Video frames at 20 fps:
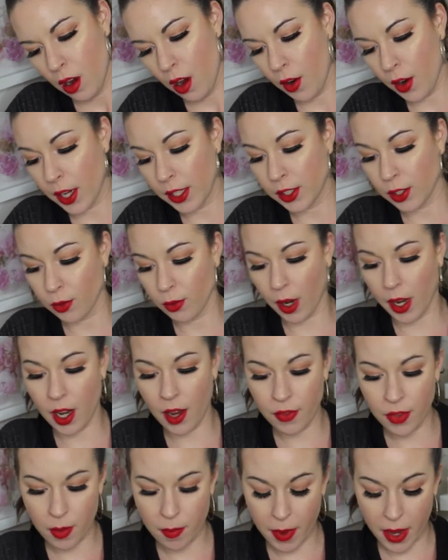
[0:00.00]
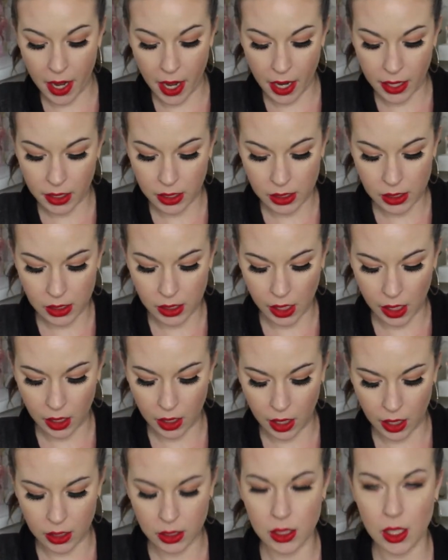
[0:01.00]
Okay, so right off the bat I can say
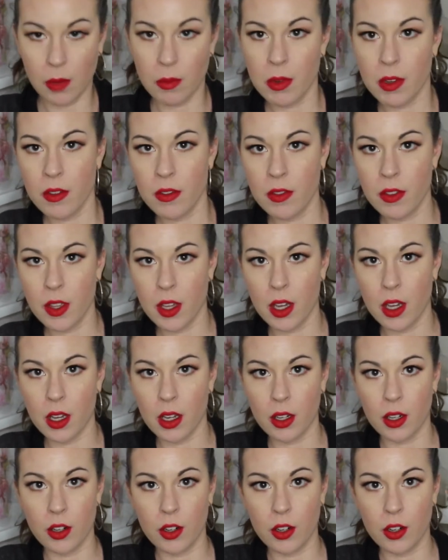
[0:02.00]
like some of the